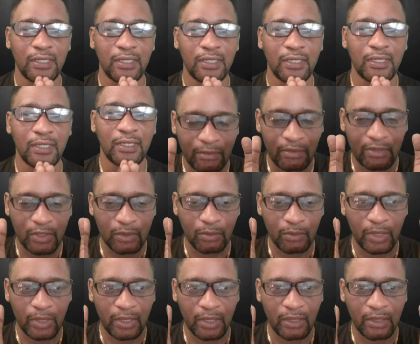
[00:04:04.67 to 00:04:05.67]
And here
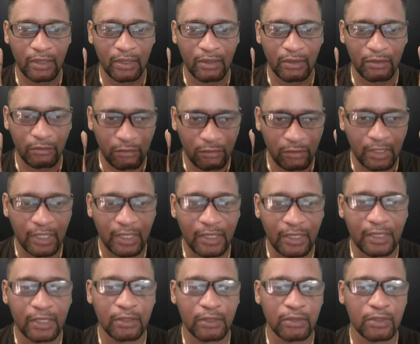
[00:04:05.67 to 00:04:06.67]
is where real
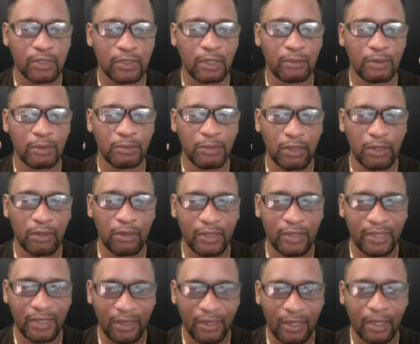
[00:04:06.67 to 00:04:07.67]
leaders come in,
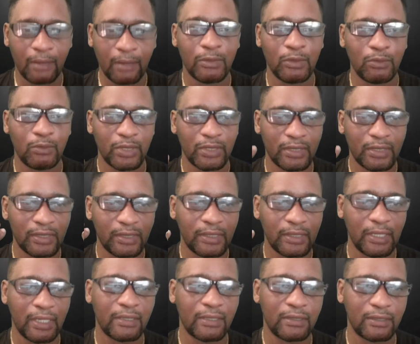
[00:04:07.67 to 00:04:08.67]
because they come in with the
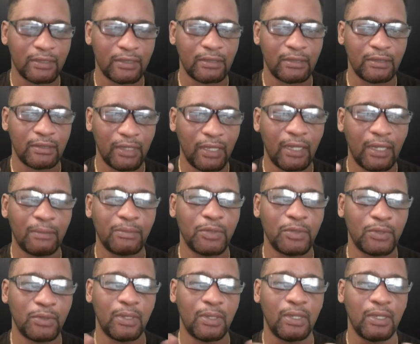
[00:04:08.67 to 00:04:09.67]
data to help
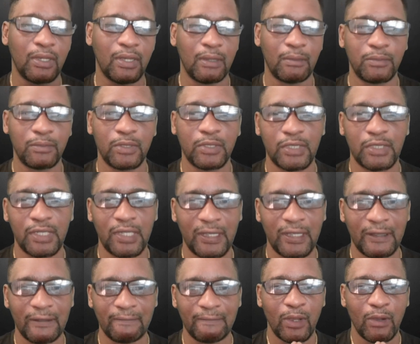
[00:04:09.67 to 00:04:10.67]
you to accomplish
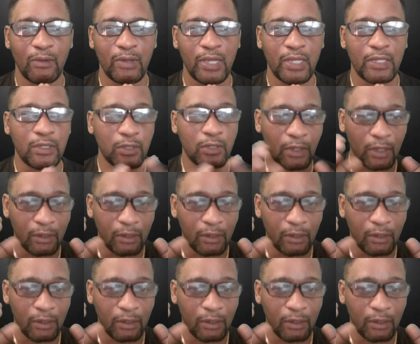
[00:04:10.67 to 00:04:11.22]
that. All right.